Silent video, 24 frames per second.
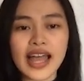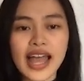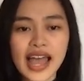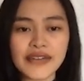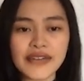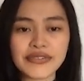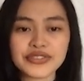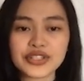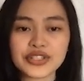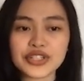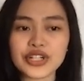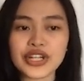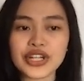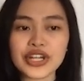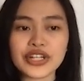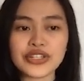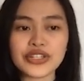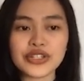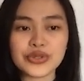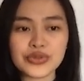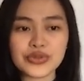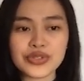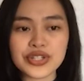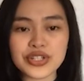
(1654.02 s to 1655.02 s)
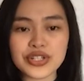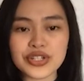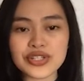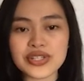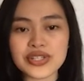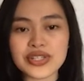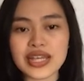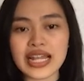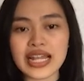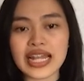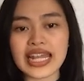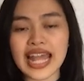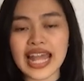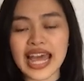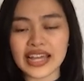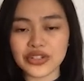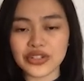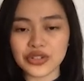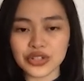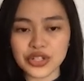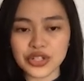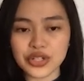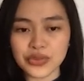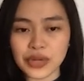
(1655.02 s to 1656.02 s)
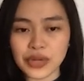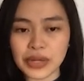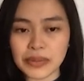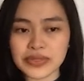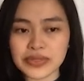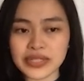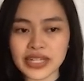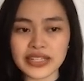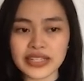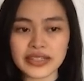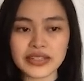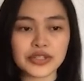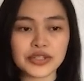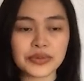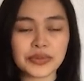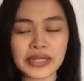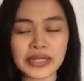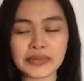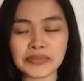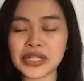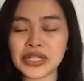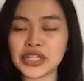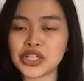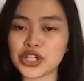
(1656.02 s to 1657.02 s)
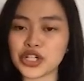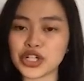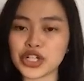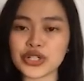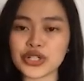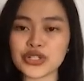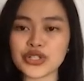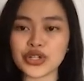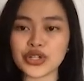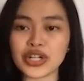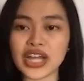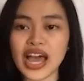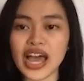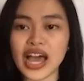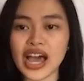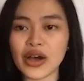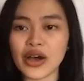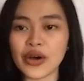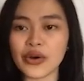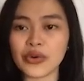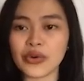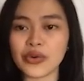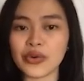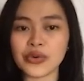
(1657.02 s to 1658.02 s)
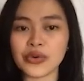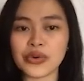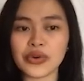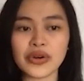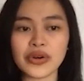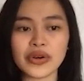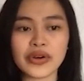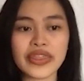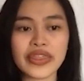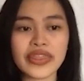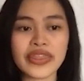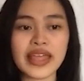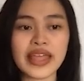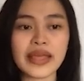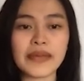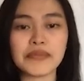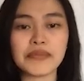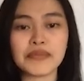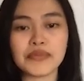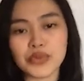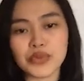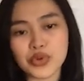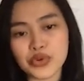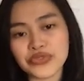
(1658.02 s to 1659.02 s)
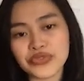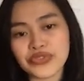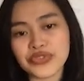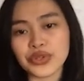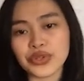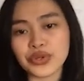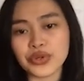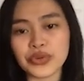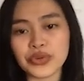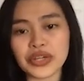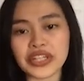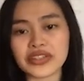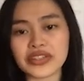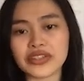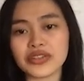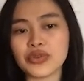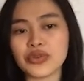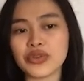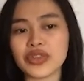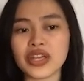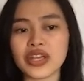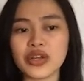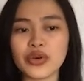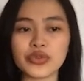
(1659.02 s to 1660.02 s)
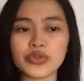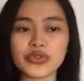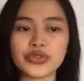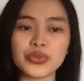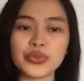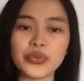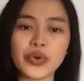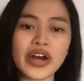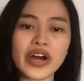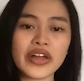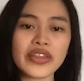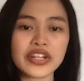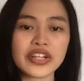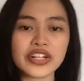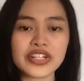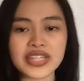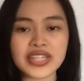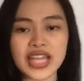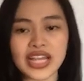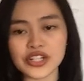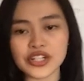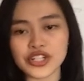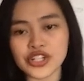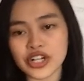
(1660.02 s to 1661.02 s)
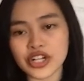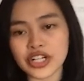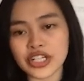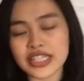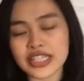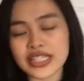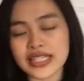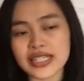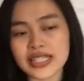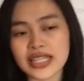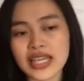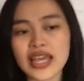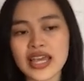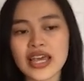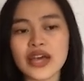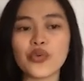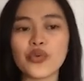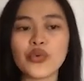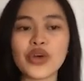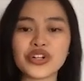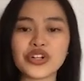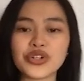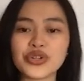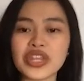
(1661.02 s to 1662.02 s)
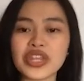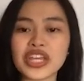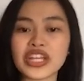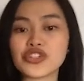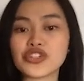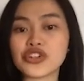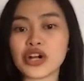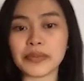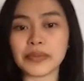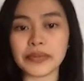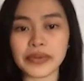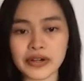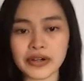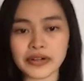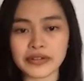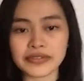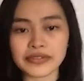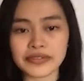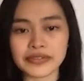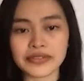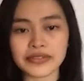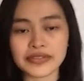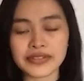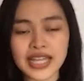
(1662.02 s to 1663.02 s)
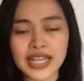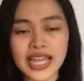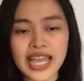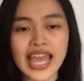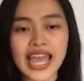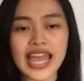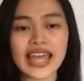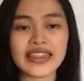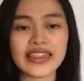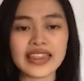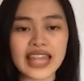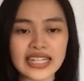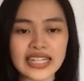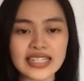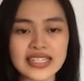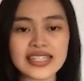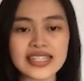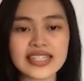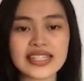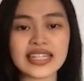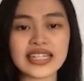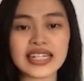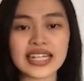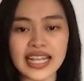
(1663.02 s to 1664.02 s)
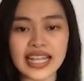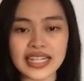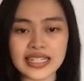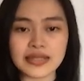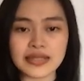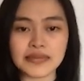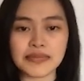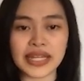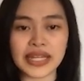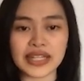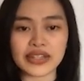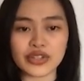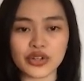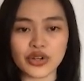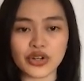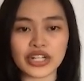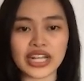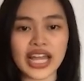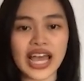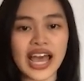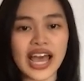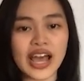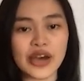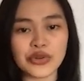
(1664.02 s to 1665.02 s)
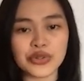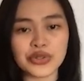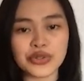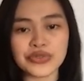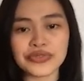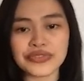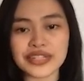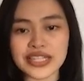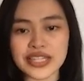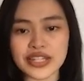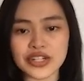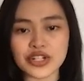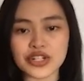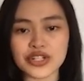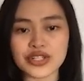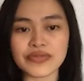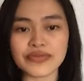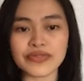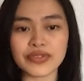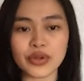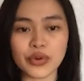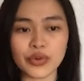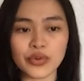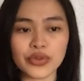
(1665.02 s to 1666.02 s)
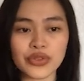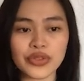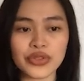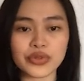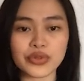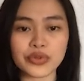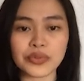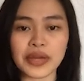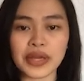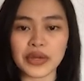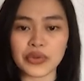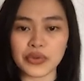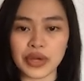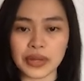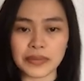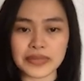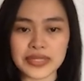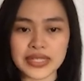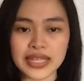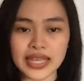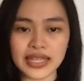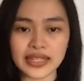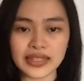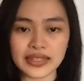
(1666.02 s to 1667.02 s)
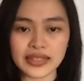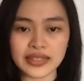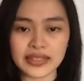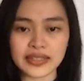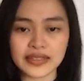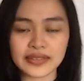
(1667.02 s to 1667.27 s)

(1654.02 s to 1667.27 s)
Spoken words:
After users land on your website, you might be curious on how they move through it. Do they go to other sections? Where do they drop off? And that's the next bit on how do visitors flow through my website.